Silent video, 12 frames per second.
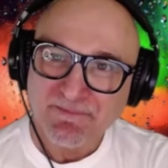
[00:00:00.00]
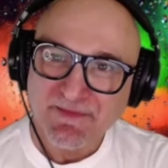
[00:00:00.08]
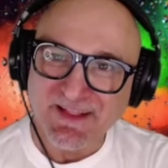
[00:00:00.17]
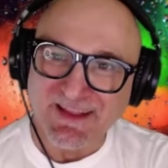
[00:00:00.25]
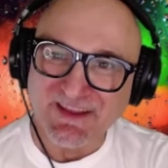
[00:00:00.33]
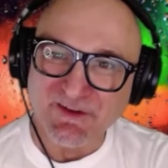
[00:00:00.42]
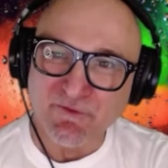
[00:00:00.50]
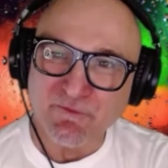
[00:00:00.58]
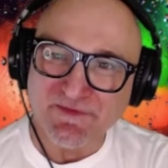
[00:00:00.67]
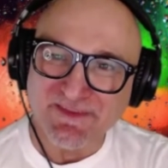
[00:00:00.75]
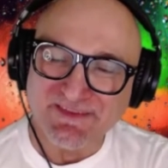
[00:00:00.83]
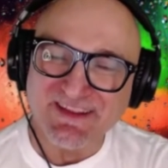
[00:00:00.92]
Like, you know,
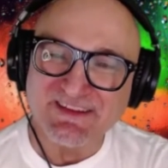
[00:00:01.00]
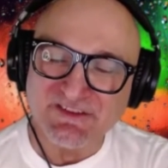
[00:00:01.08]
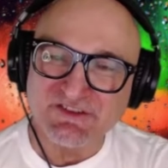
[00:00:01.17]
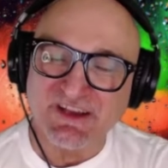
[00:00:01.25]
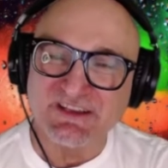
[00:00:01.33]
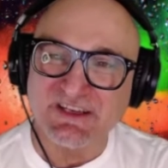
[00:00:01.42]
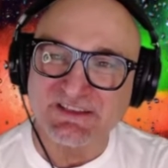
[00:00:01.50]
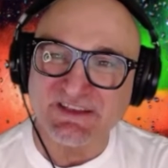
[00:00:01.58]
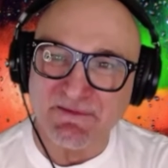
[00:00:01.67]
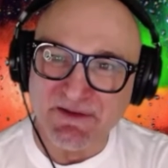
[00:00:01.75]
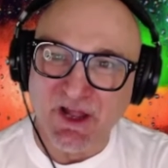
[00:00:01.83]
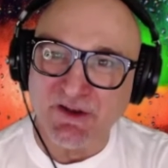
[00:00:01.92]
what needs to change? Because, I
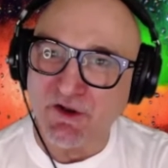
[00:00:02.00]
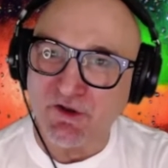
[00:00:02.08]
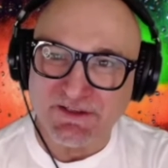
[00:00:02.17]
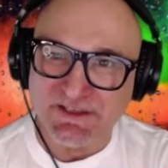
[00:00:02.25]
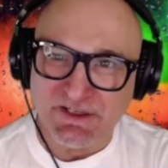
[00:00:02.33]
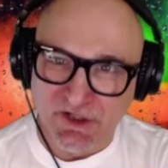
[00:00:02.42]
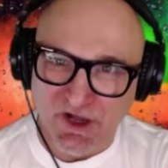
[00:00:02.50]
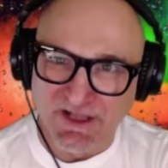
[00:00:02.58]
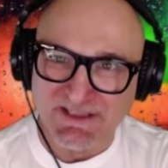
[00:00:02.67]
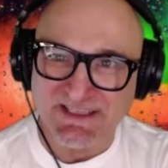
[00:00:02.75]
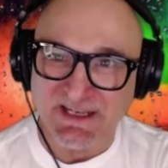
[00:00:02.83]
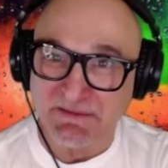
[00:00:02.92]
mean, I know lots of
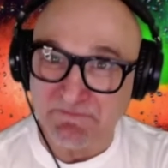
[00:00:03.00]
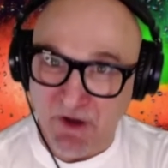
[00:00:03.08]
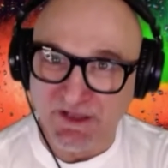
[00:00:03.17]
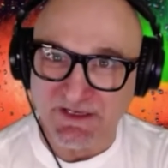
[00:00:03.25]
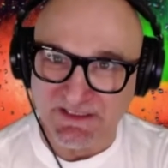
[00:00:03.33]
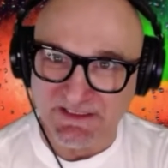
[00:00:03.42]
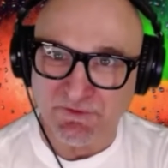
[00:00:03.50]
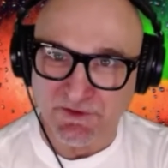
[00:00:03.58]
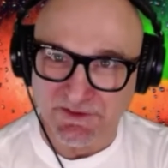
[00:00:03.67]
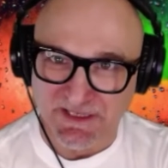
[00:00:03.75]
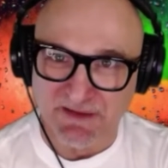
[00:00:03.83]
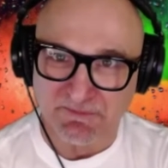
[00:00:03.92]
clients that are minors, for
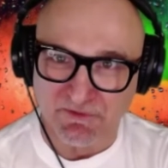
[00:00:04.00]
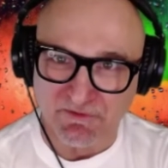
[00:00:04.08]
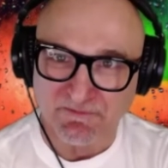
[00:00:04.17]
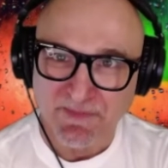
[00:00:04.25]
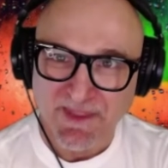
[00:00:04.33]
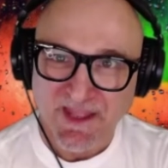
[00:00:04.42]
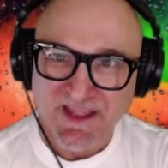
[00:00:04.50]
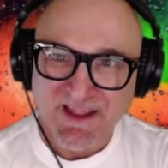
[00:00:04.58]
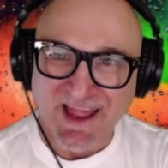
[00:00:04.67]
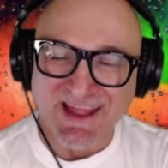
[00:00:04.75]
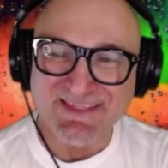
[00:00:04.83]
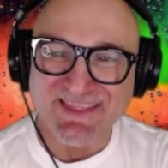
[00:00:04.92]
example.
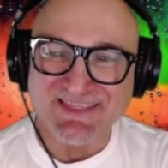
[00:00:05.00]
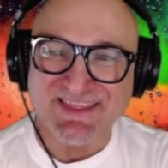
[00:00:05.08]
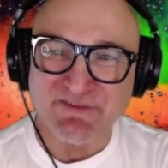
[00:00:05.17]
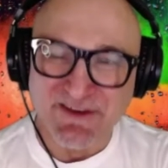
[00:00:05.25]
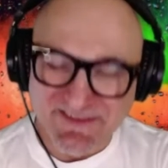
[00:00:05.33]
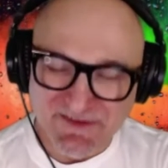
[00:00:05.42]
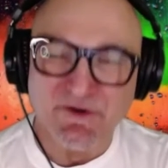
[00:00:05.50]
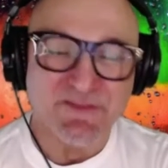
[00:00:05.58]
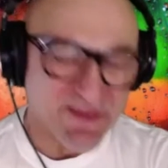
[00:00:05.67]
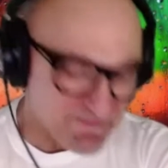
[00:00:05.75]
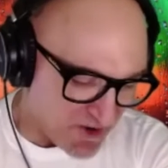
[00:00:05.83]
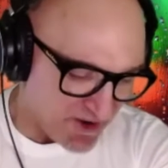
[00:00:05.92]
And the reason why
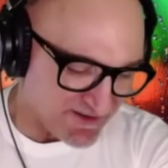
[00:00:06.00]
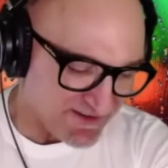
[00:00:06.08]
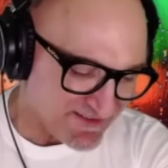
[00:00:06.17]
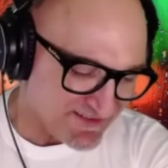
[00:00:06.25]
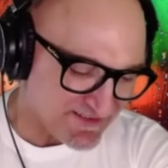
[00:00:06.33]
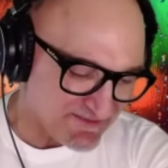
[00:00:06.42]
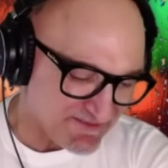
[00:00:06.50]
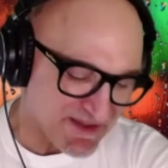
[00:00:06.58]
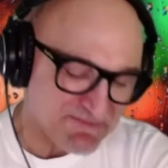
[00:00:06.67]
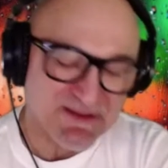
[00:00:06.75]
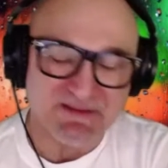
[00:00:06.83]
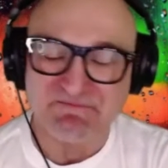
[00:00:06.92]
they're minors,
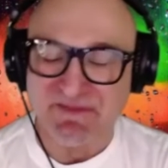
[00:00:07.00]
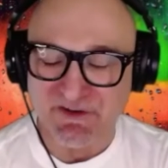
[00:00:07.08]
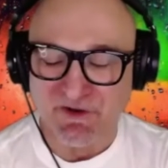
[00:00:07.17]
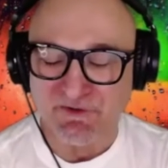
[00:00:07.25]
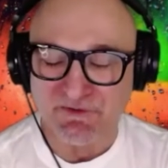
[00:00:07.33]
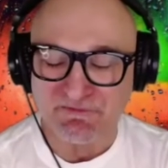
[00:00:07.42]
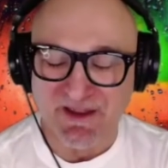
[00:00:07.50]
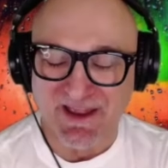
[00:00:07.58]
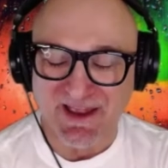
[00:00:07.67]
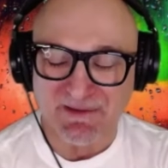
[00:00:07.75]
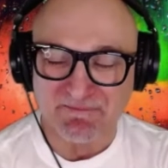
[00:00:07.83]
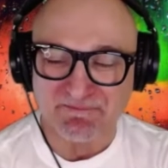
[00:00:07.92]
maybe, you know,
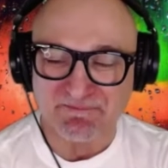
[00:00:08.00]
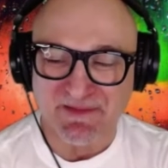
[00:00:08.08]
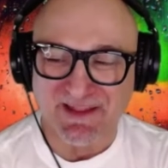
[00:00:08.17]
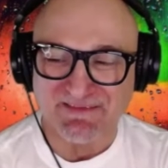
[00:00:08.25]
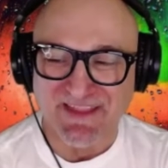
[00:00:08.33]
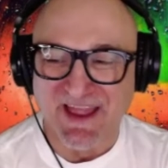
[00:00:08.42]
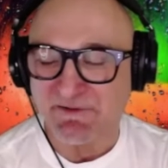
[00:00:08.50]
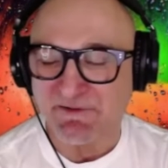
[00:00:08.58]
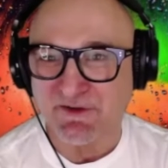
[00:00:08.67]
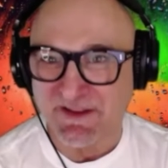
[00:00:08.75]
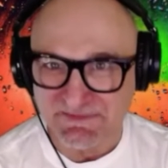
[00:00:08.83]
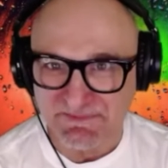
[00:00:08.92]
um, now it's
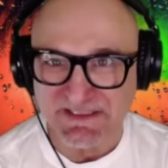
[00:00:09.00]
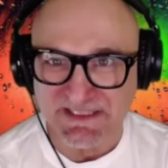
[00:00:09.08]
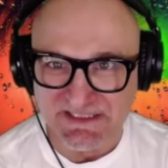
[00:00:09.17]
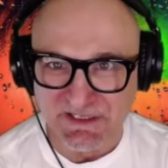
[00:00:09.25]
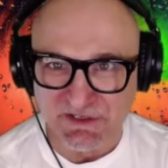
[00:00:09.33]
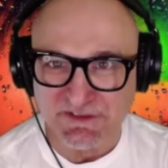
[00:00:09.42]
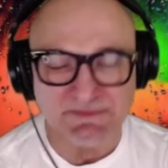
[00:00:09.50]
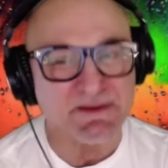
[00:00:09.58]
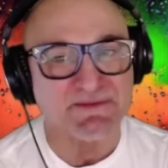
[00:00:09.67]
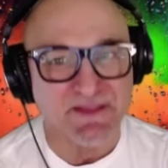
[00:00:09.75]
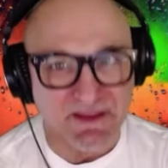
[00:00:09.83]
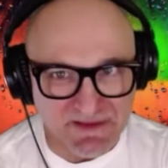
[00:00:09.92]
not as busy as it used to be.
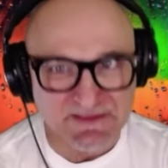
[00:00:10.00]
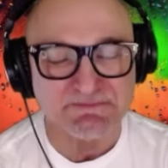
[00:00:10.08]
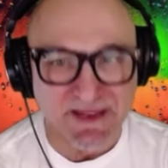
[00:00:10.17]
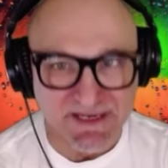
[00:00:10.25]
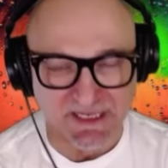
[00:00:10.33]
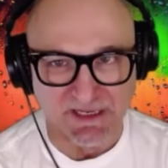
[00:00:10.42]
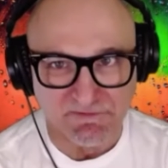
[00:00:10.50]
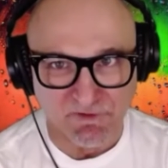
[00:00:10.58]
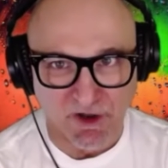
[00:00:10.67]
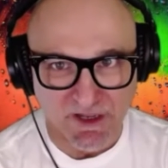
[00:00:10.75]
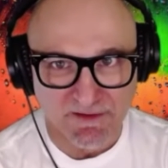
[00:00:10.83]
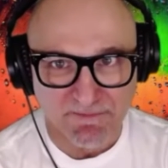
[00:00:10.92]
It's money,
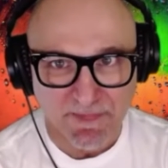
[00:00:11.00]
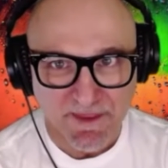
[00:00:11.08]
right?